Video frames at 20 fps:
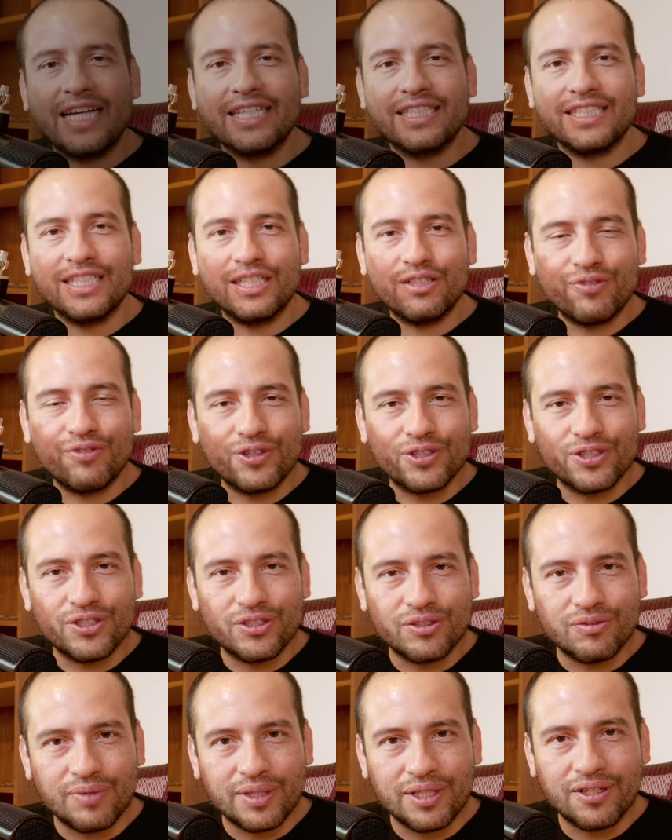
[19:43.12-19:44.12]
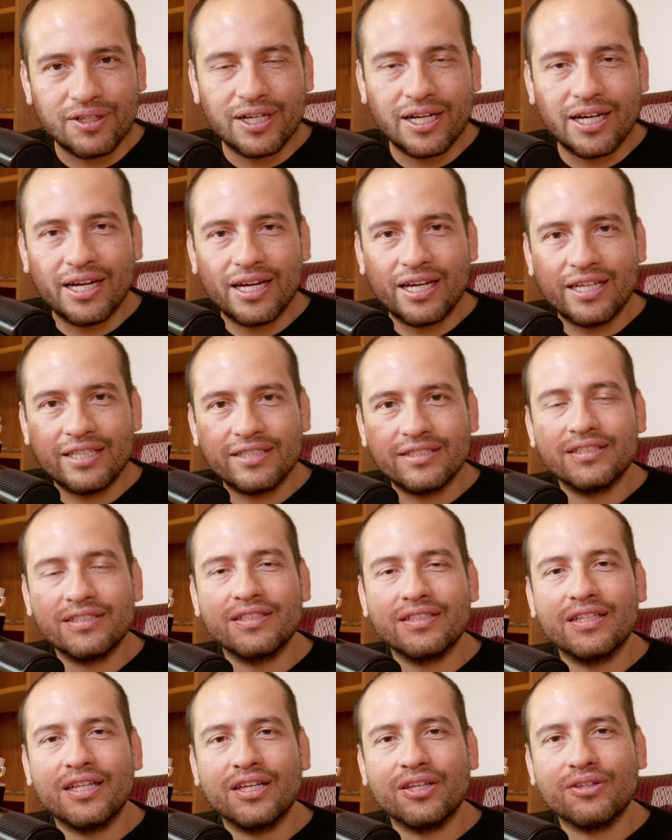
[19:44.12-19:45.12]
that's it for this video,
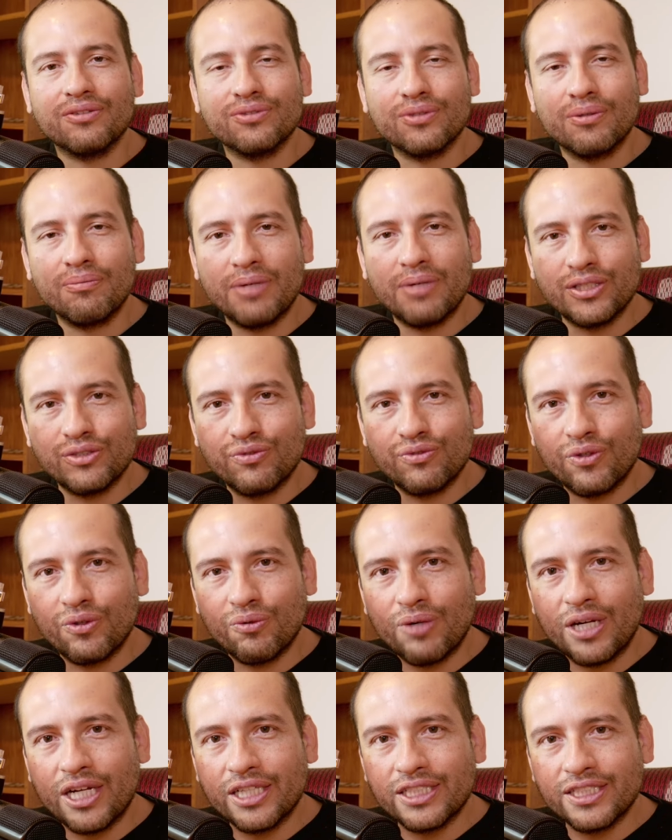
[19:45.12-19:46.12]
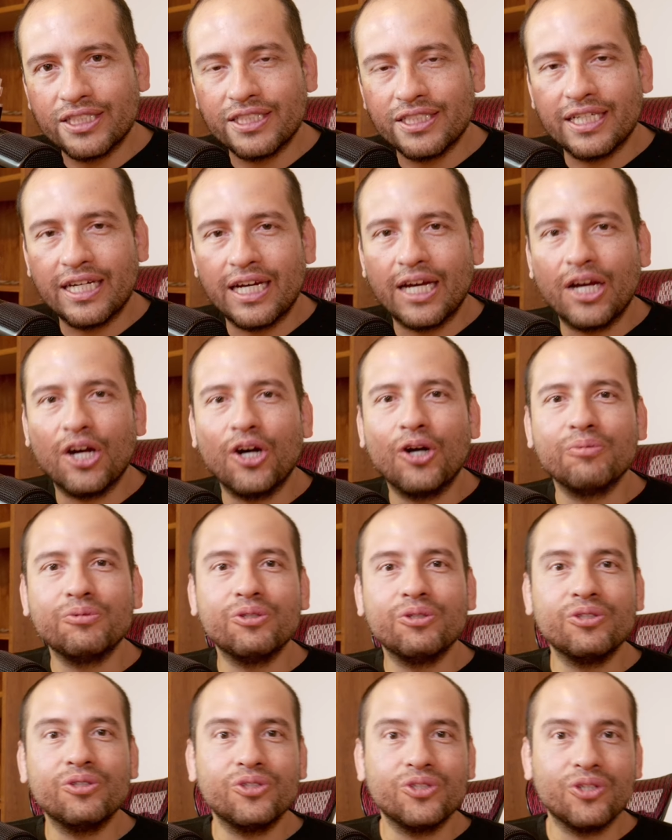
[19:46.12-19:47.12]
guys. Thank you so much for watching. I hope
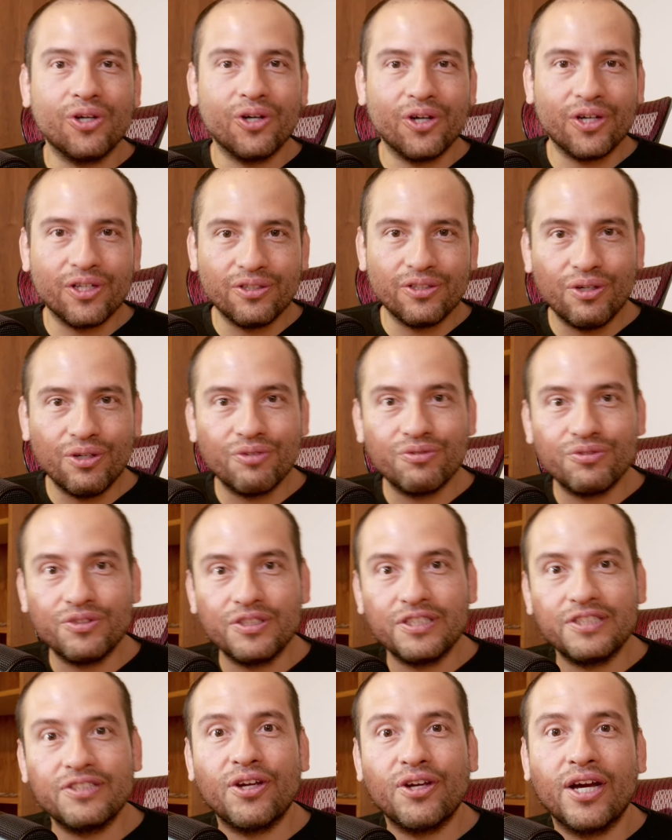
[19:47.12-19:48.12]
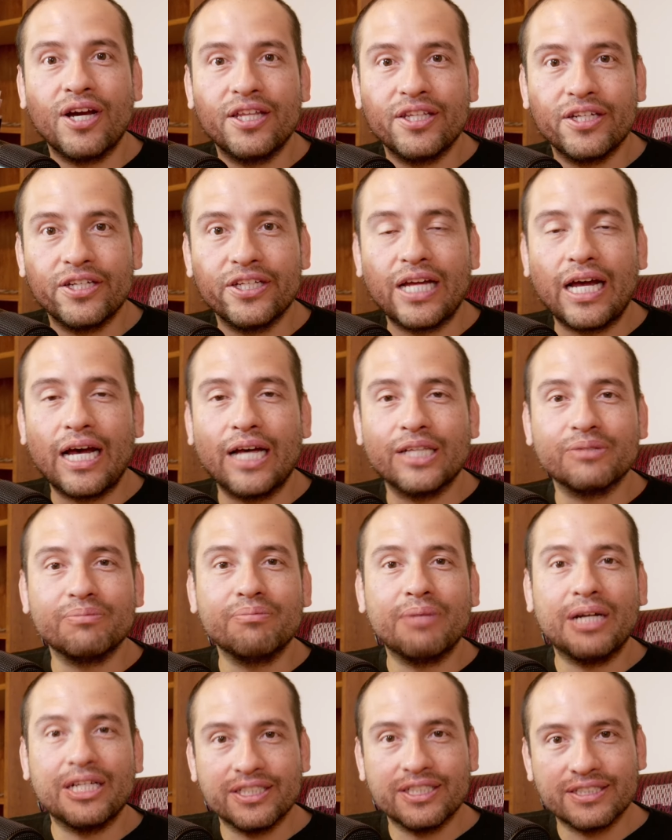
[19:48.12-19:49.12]
you enjoyed UFC 300 as
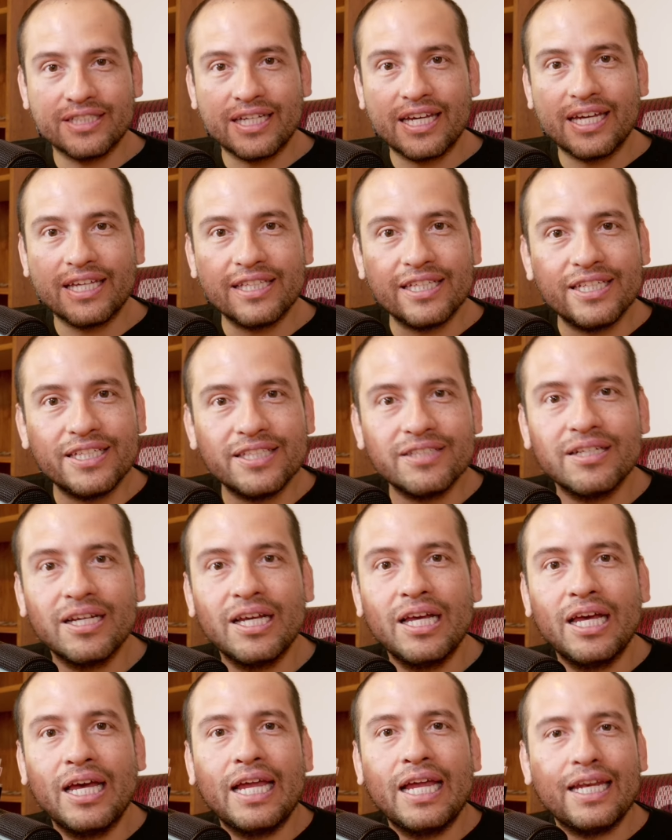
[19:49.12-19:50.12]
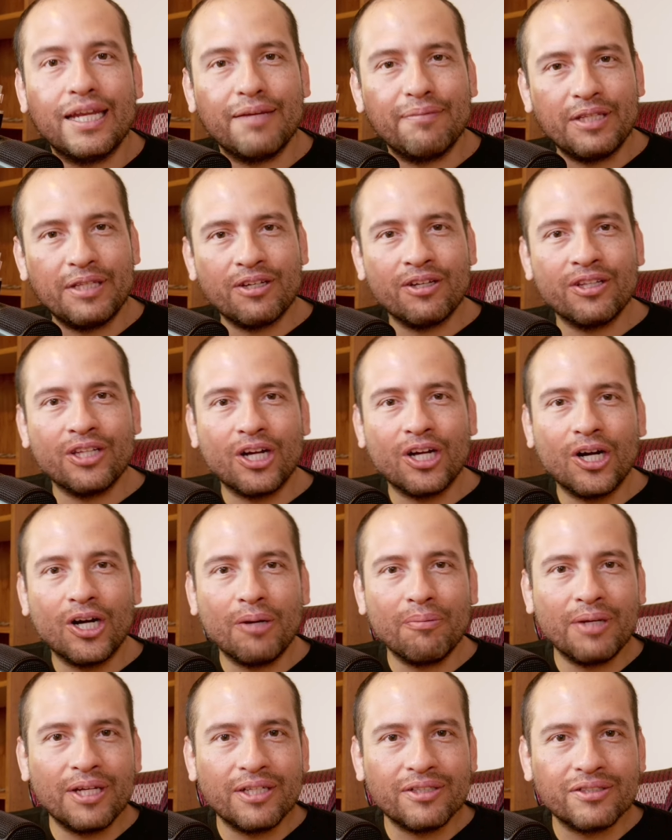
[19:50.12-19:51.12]
much as I did. Let me know in the
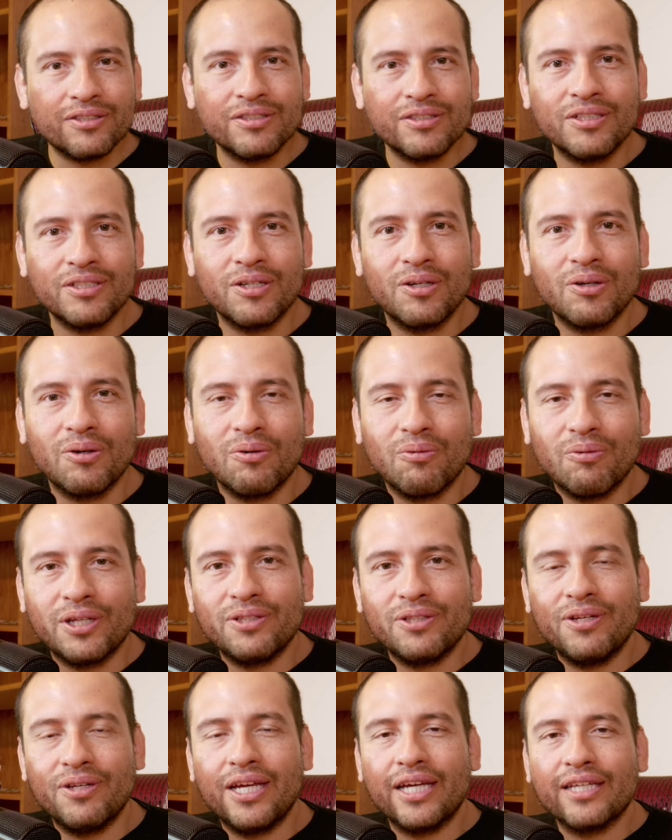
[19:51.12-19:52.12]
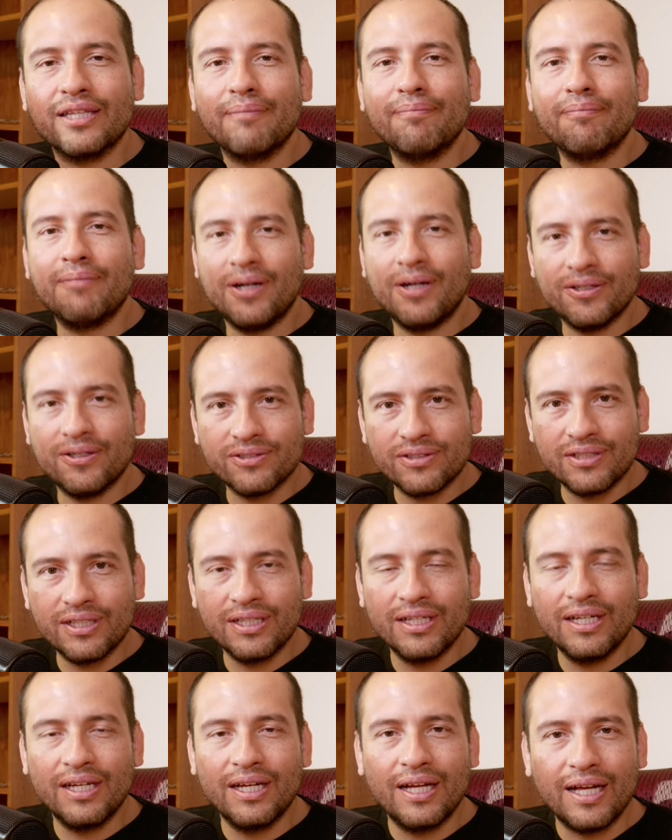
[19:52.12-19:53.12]
comments what you like the most
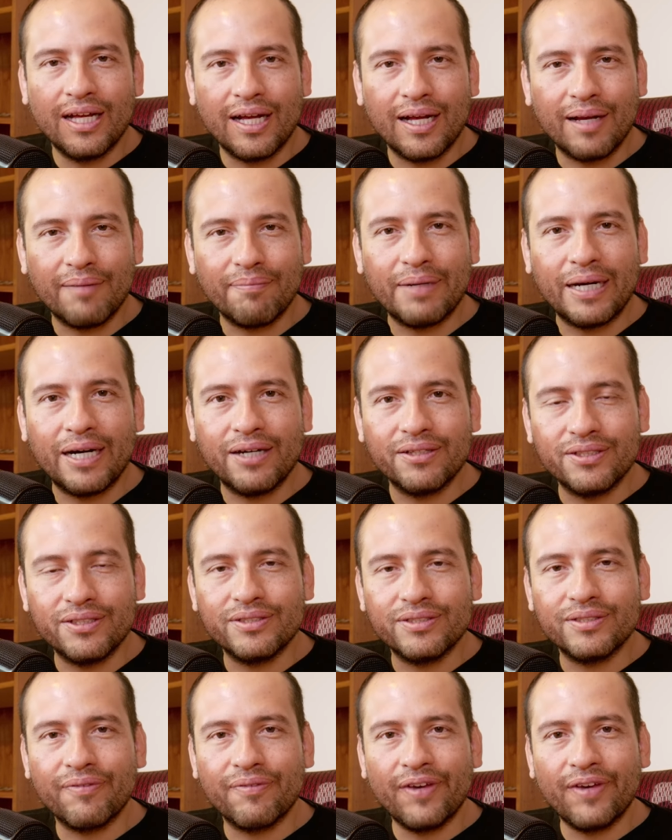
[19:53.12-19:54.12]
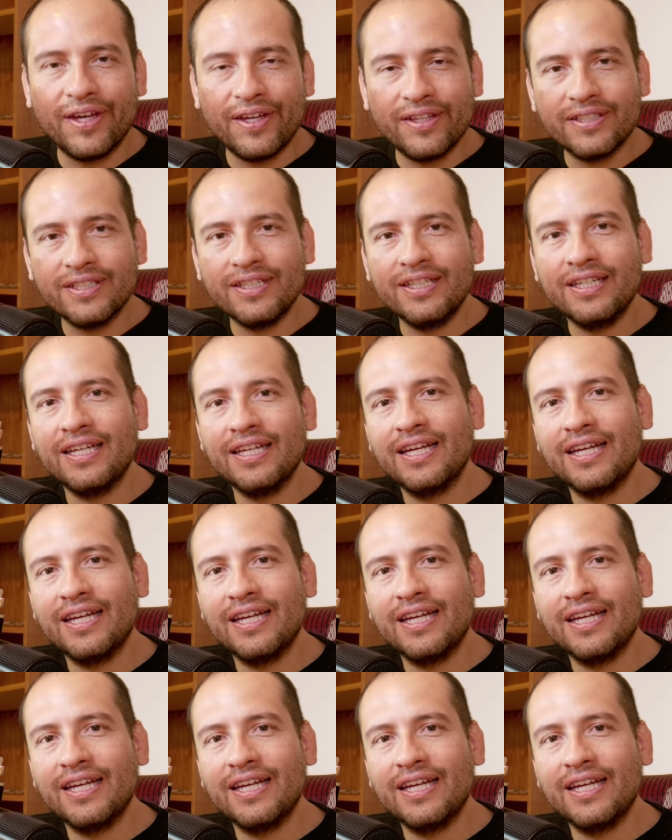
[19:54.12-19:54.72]
about this event,